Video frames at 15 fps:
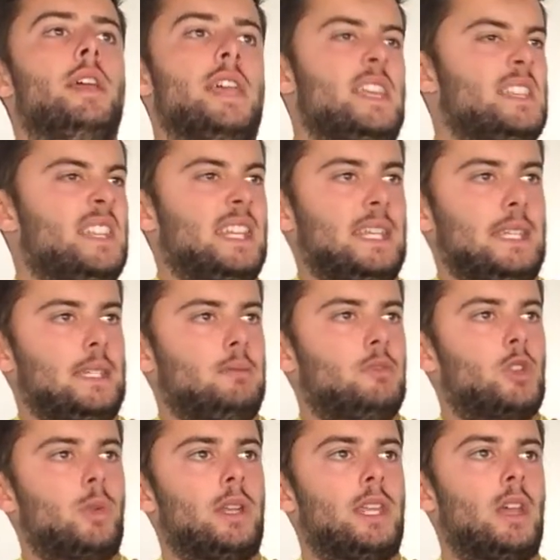is he
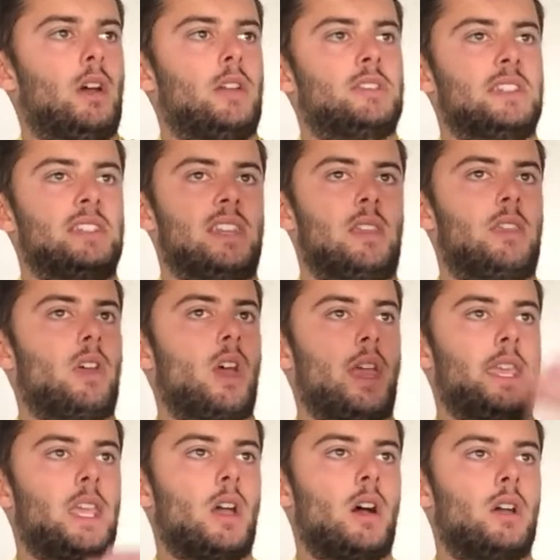20 yards? Is he
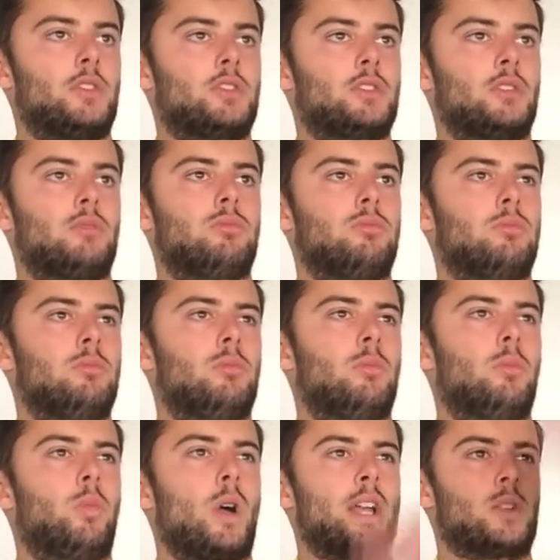30 yards?
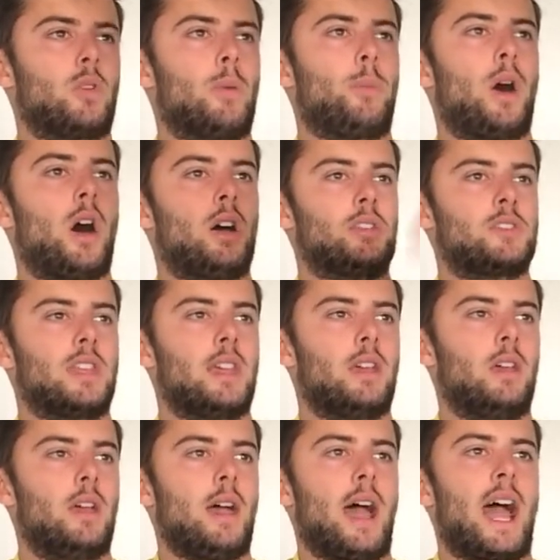Where do I pass it?
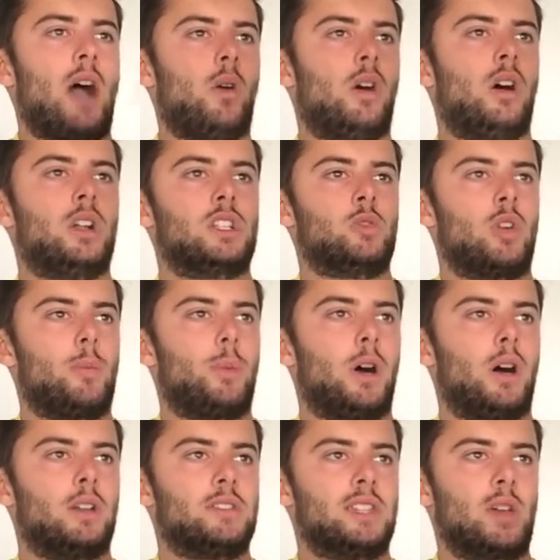How hard do I
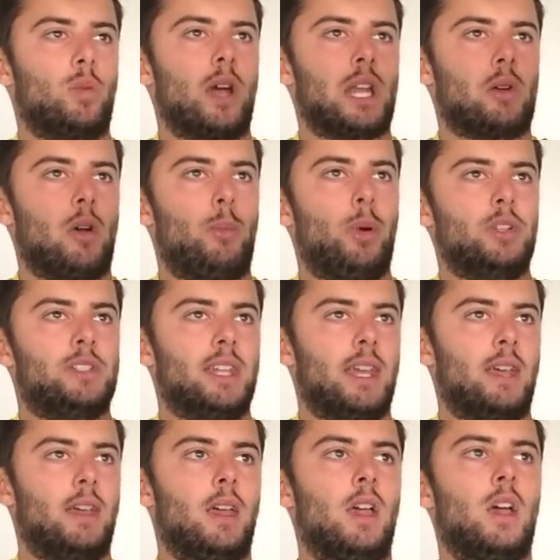pass it? Where do I put
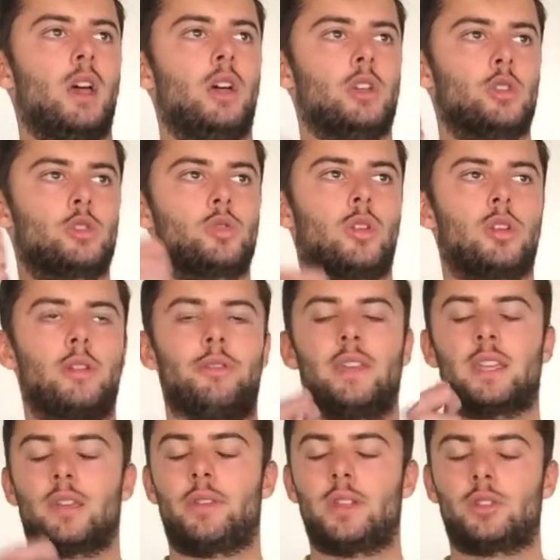it? You're trying to
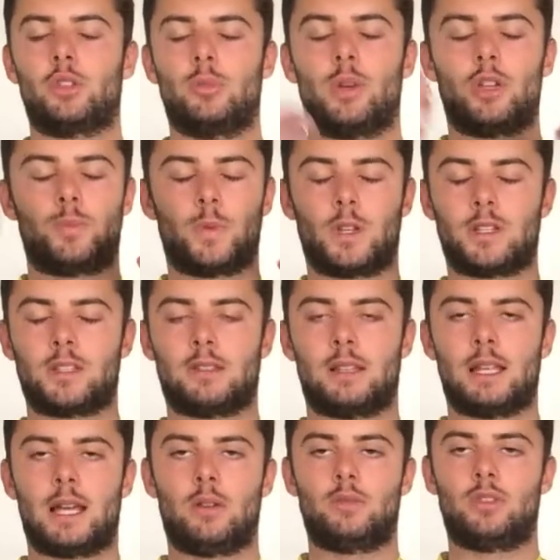think of it too much because of
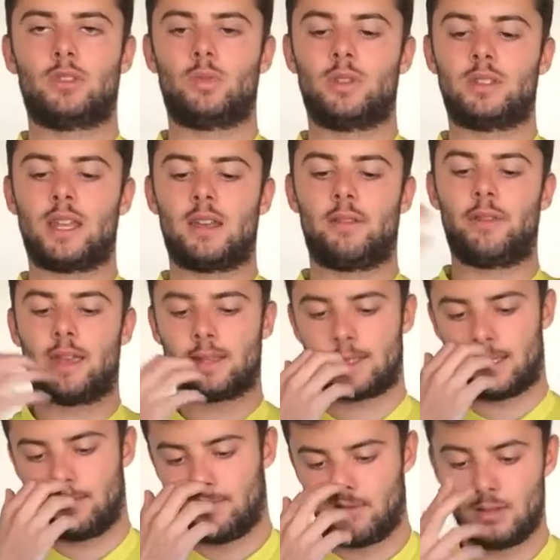the loudness, which then affects
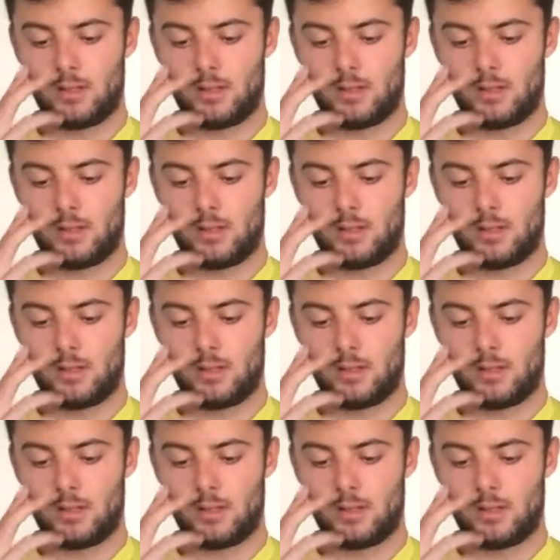it.